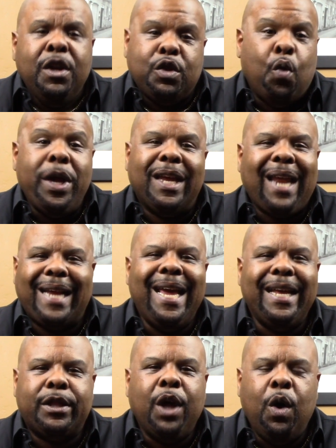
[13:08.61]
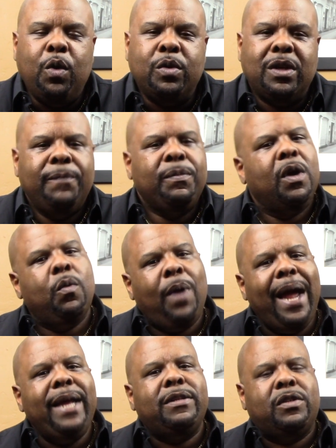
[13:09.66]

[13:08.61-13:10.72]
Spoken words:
So we can hit those, right?